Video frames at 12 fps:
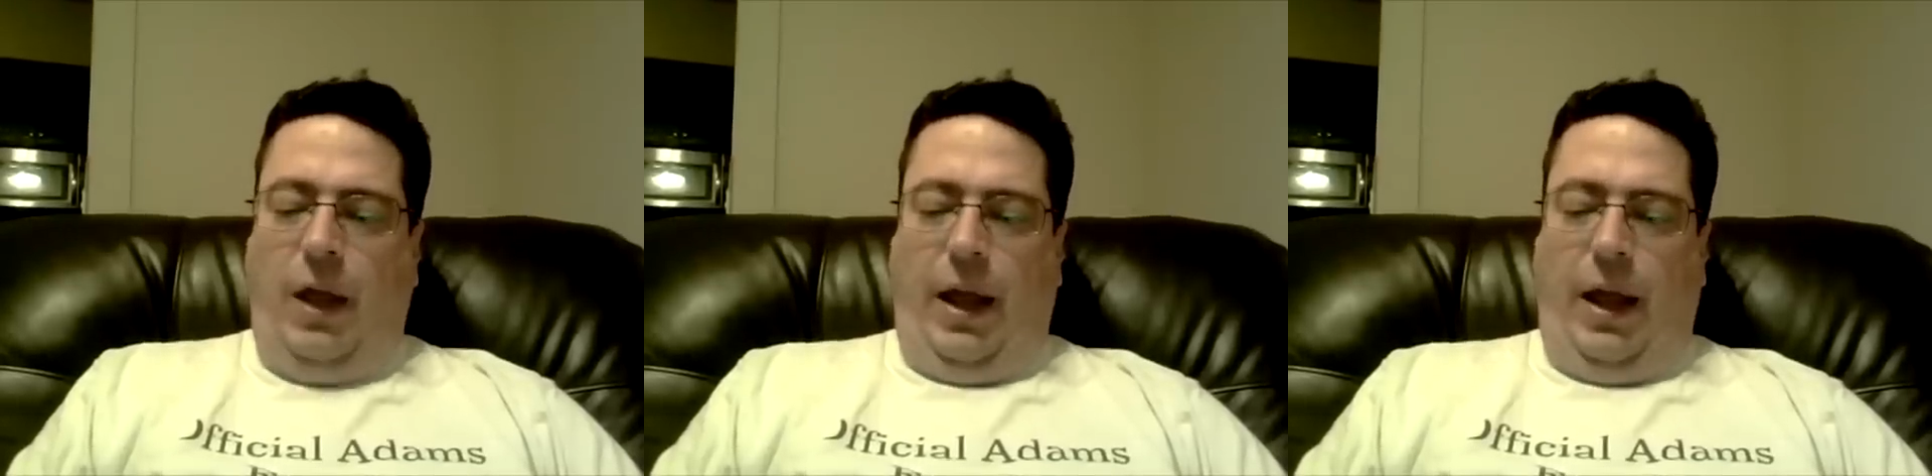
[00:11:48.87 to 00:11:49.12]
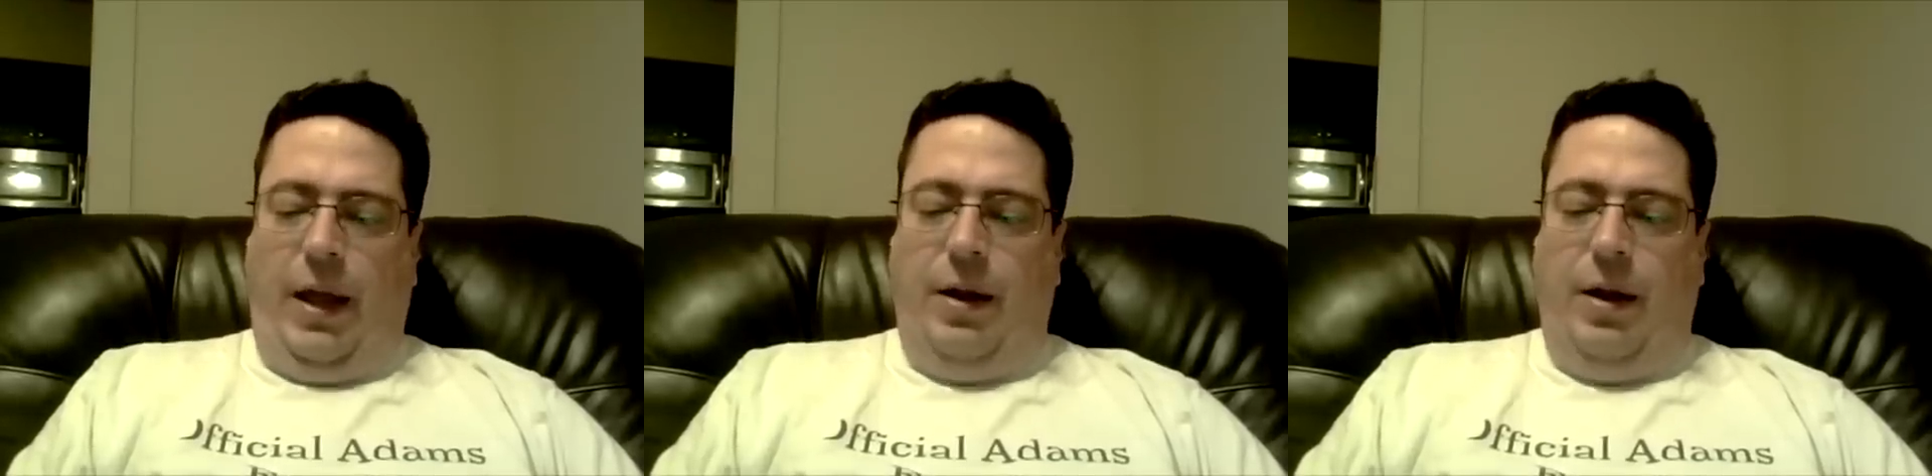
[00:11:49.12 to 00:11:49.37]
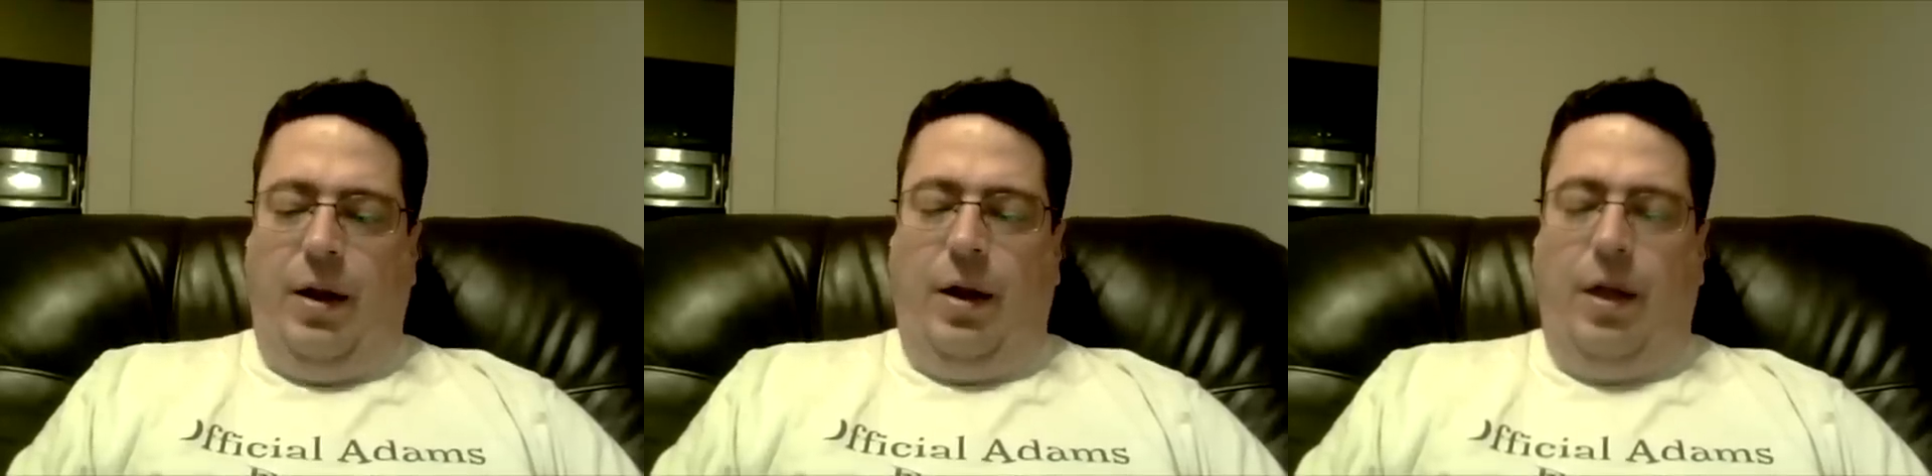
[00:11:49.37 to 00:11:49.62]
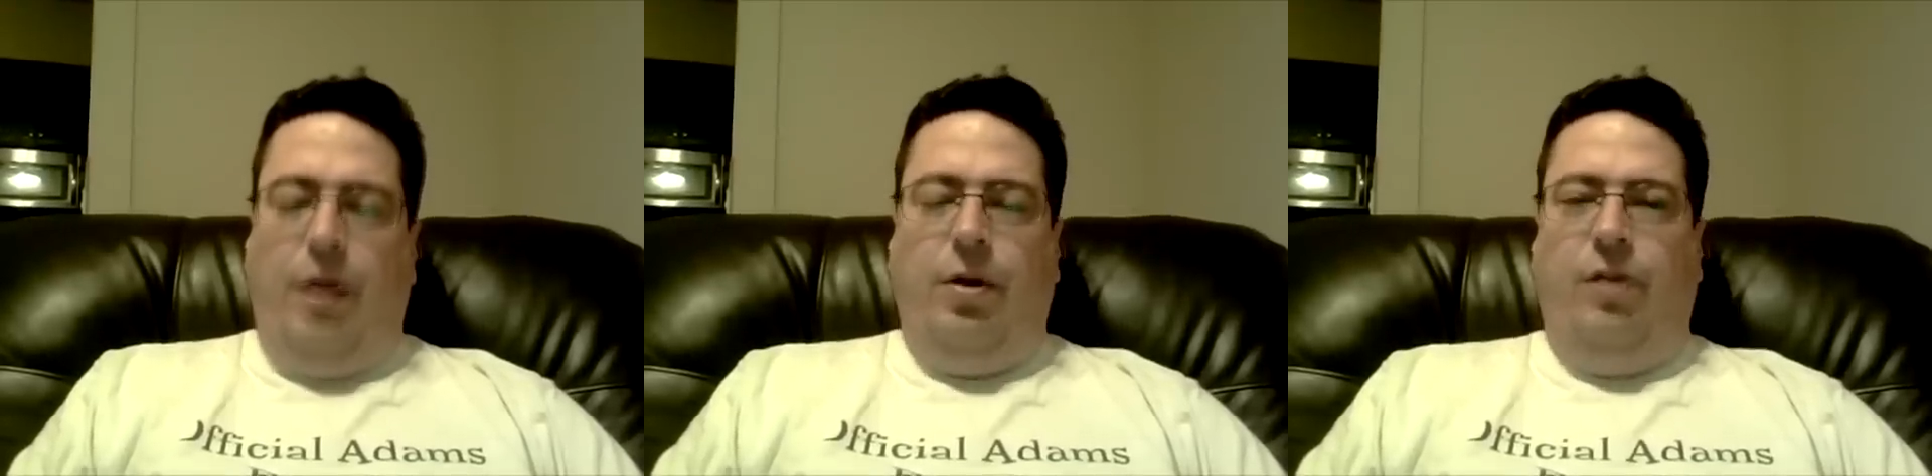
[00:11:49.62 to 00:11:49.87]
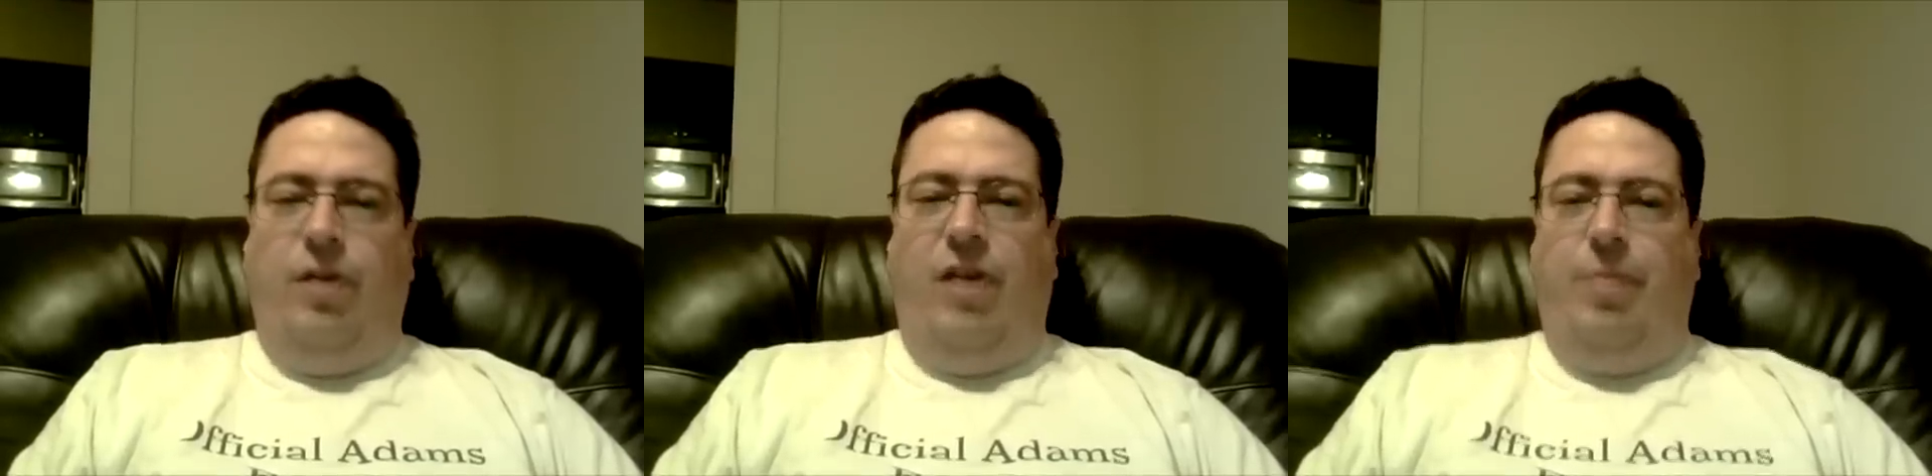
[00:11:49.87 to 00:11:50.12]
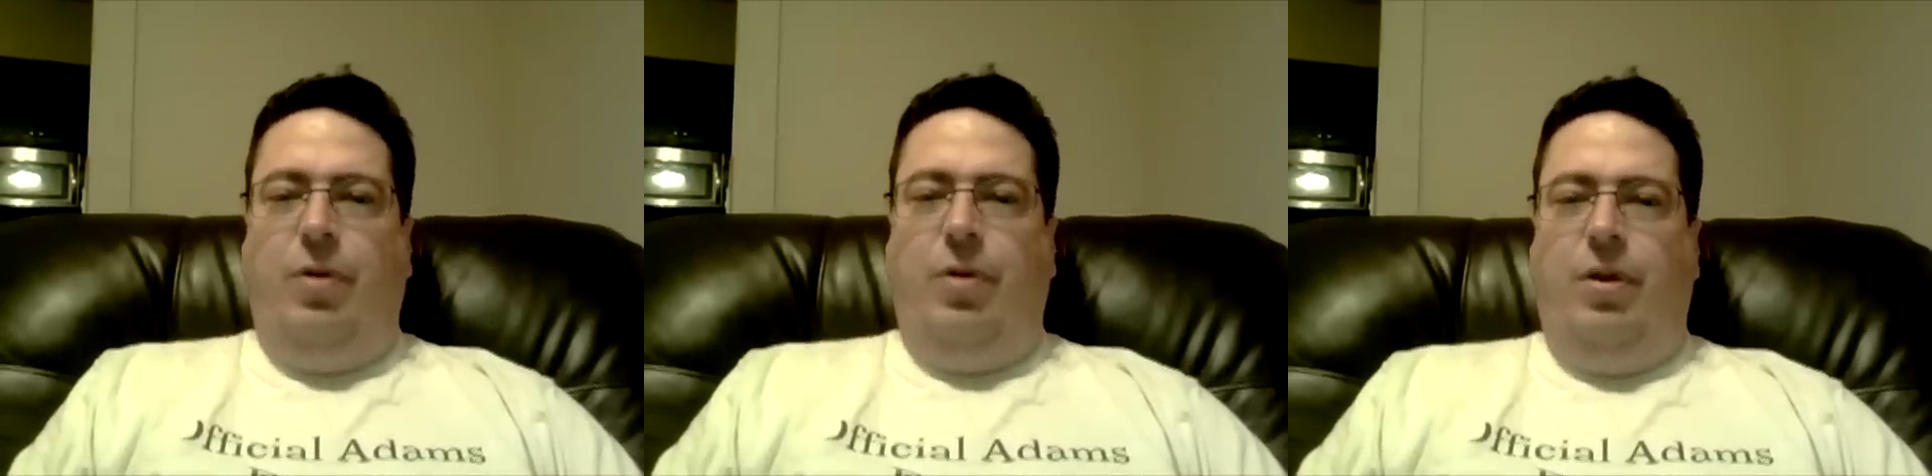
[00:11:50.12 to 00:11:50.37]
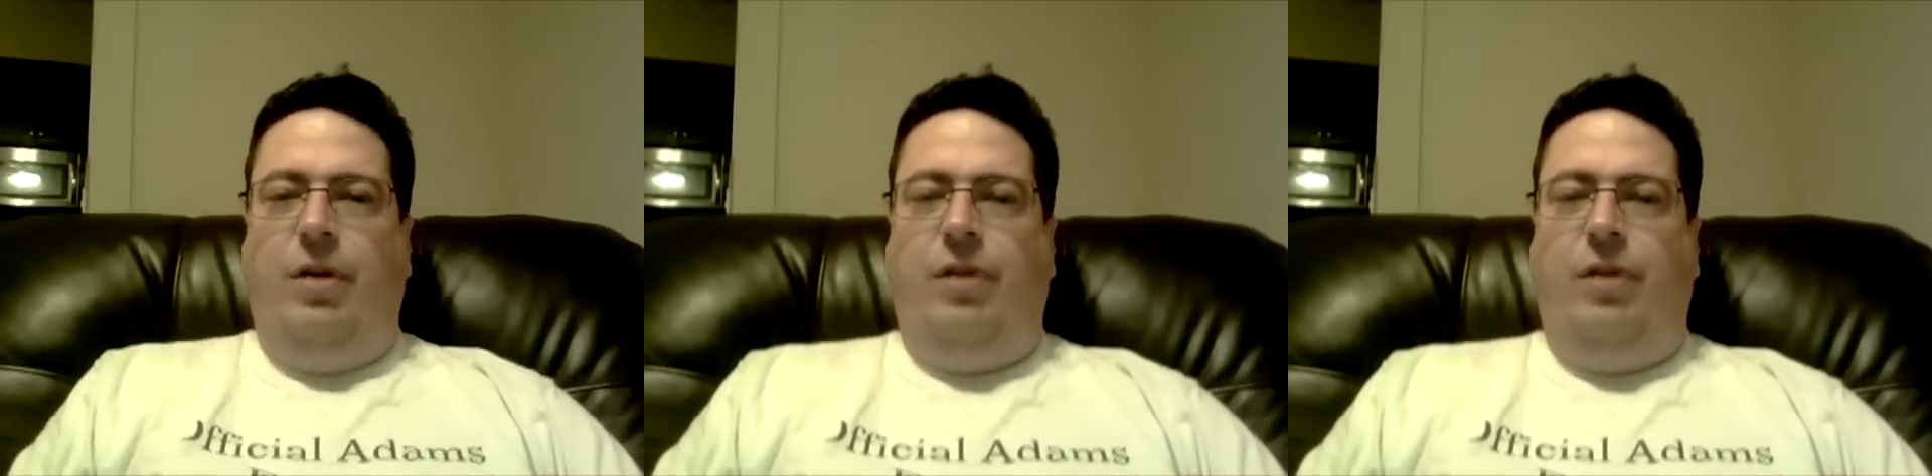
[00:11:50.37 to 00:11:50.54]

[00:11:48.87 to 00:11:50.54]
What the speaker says: And another example of